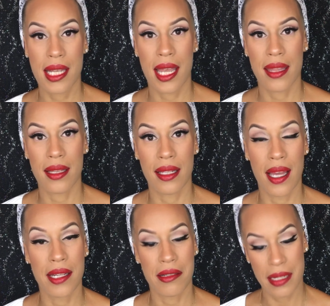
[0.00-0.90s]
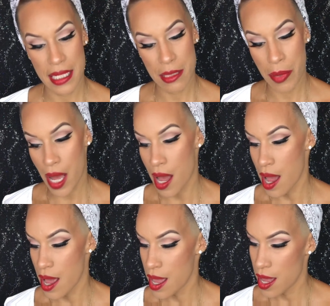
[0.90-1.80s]
and the liner is
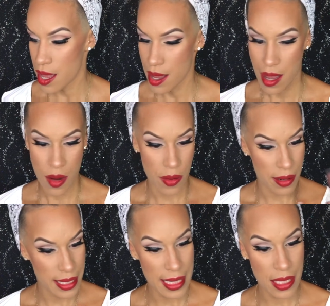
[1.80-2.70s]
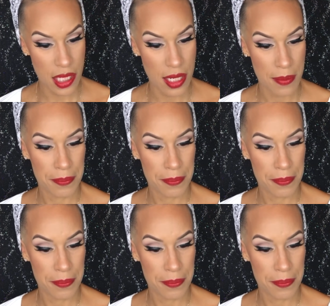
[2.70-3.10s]
by, where is it?